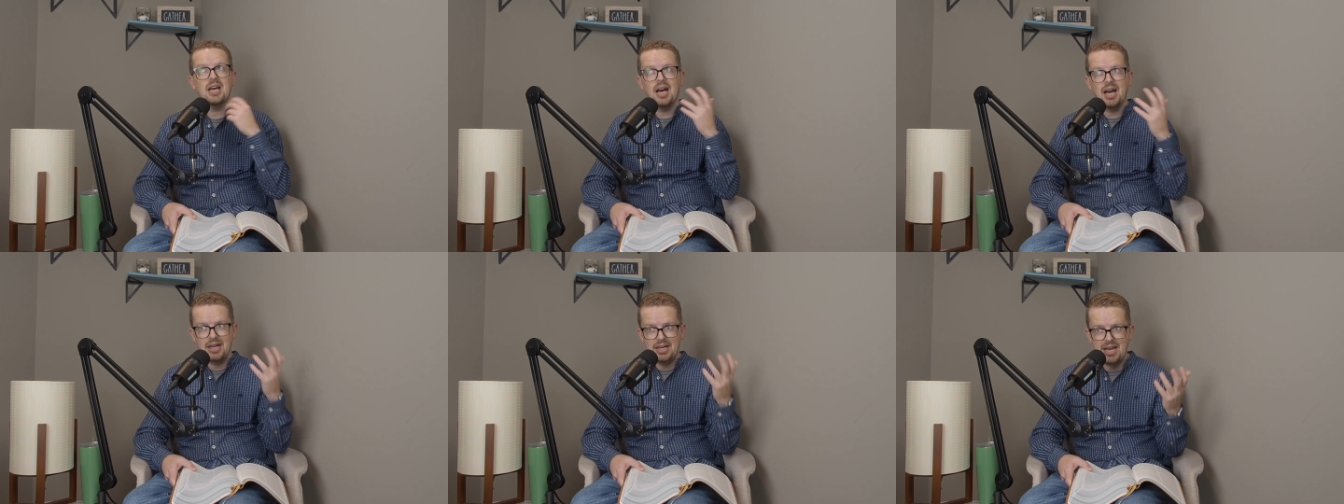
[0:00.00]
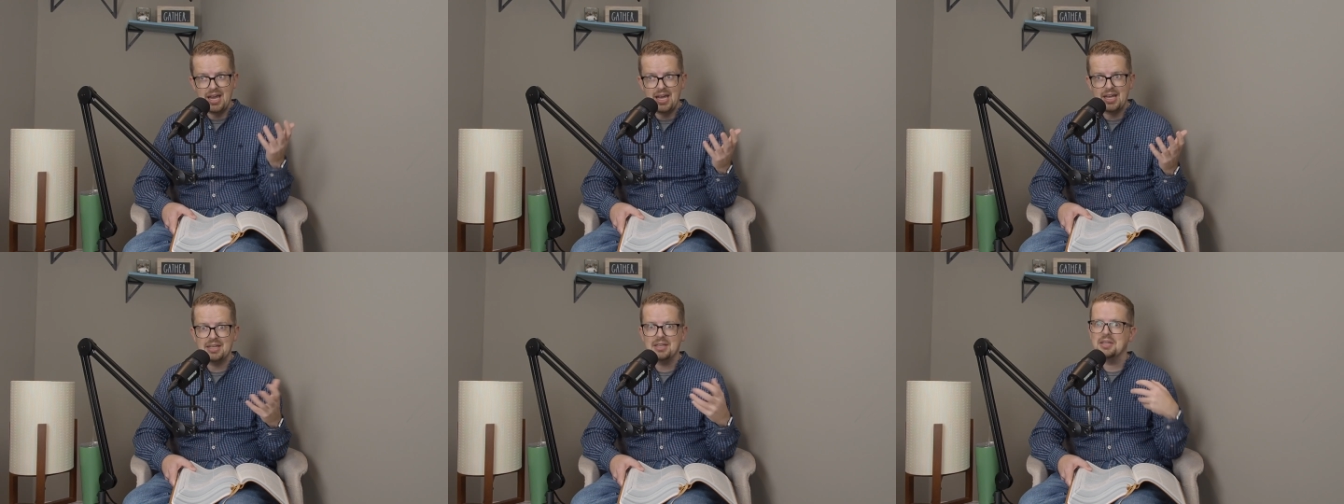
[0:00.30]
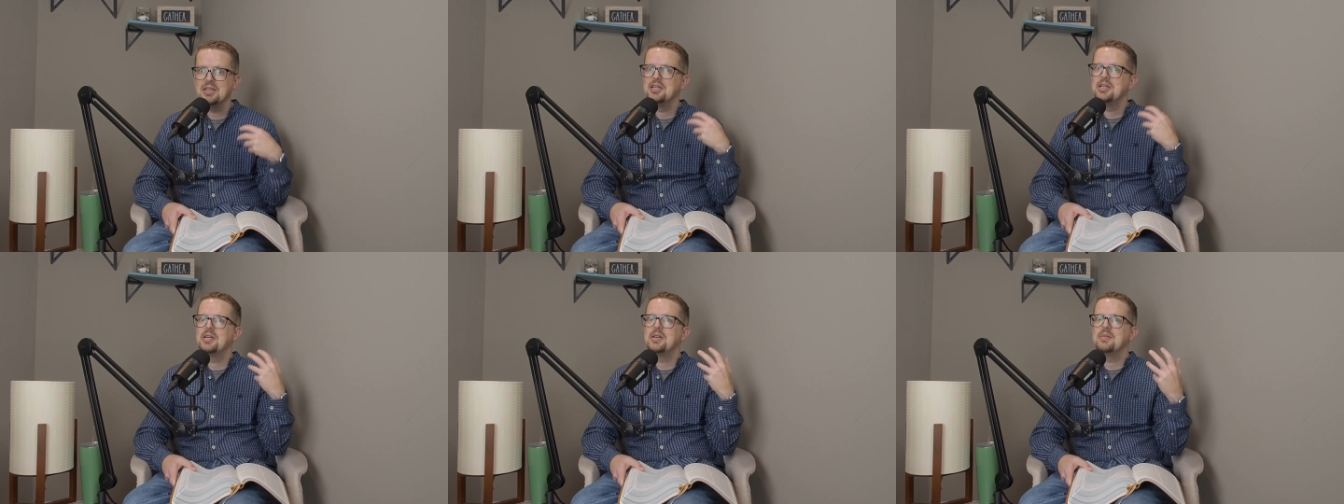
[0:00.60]

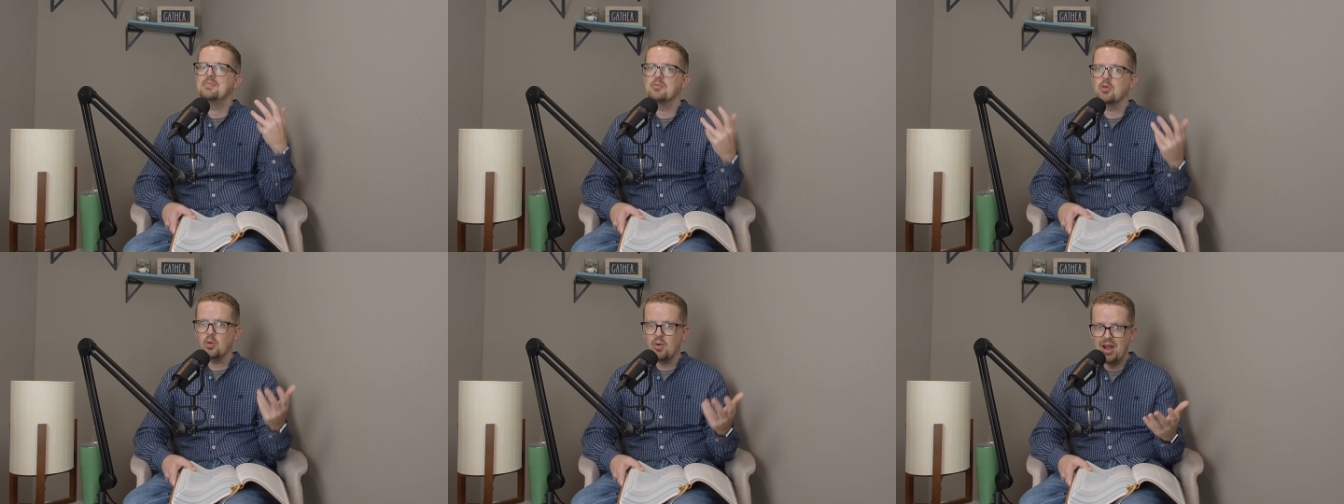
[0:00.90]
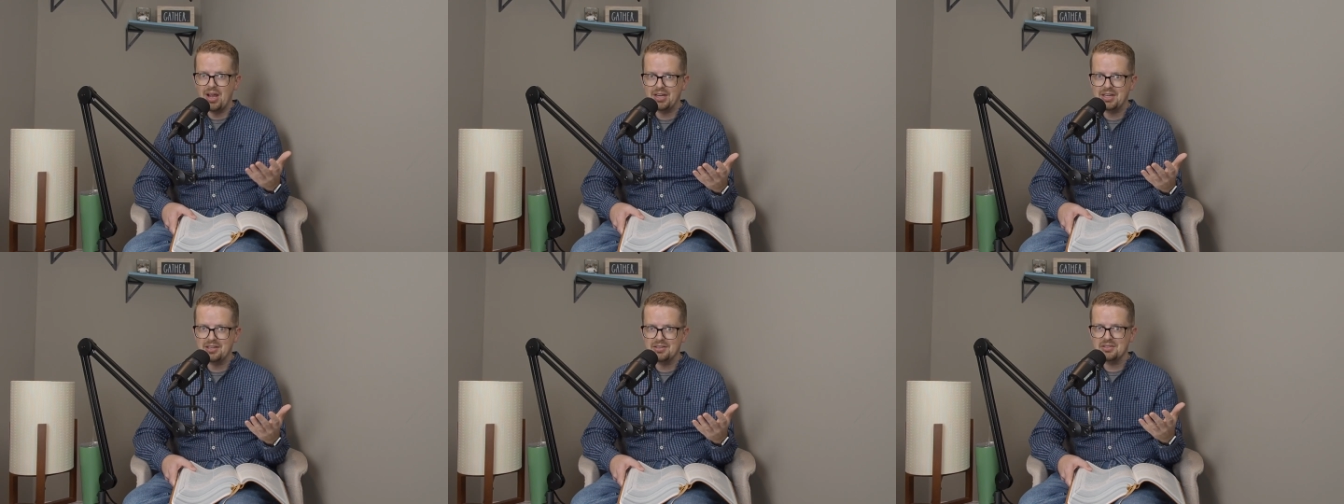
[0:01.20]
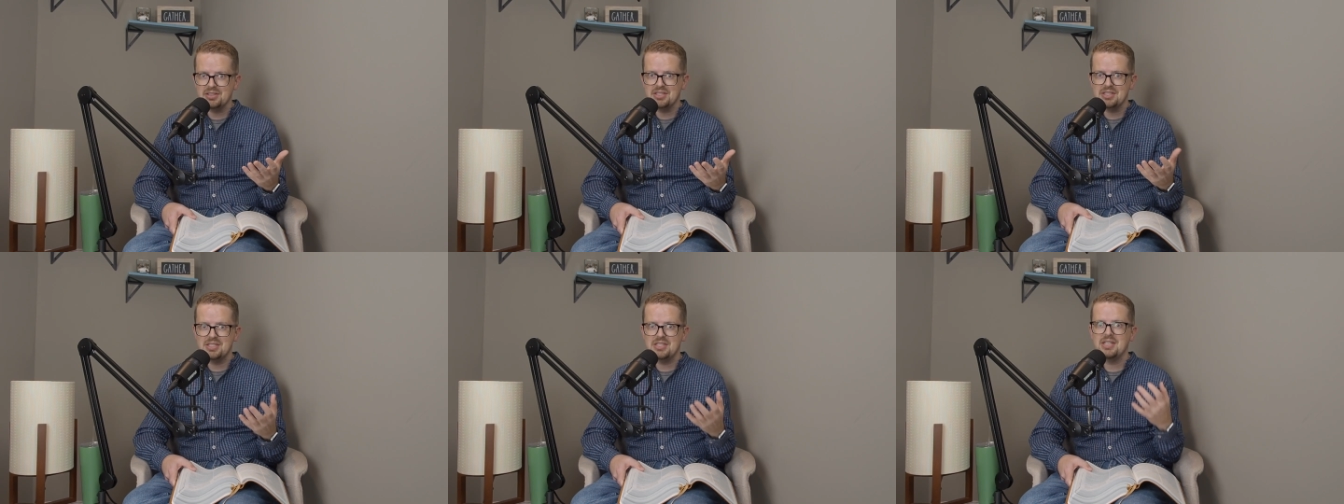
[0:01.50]
again,
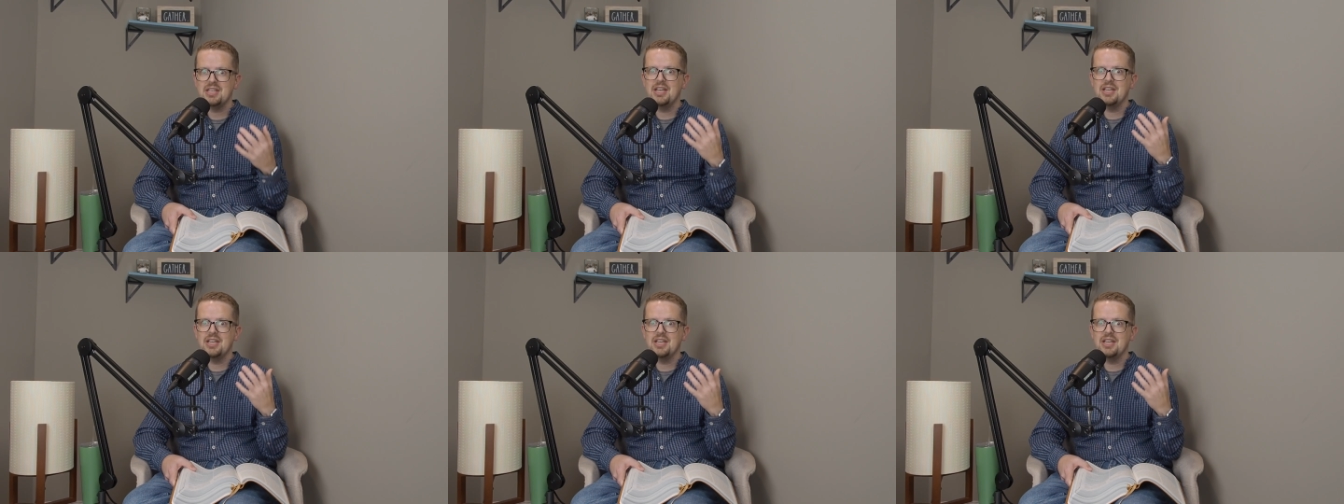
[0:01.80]
miraculous.